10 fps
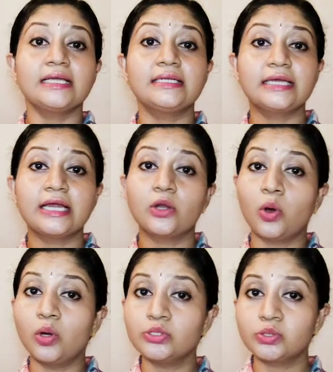It
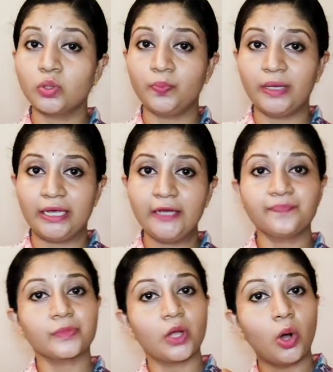can also
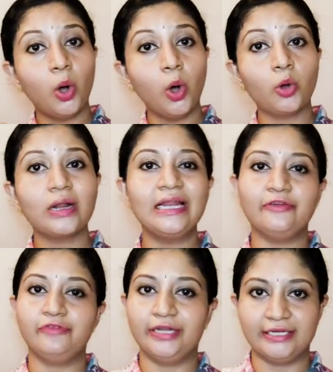be oral
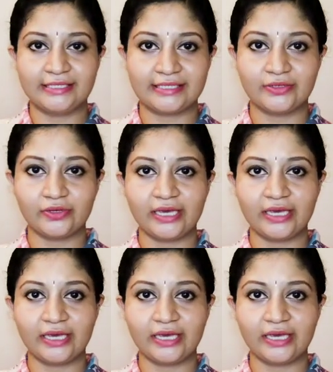evidence,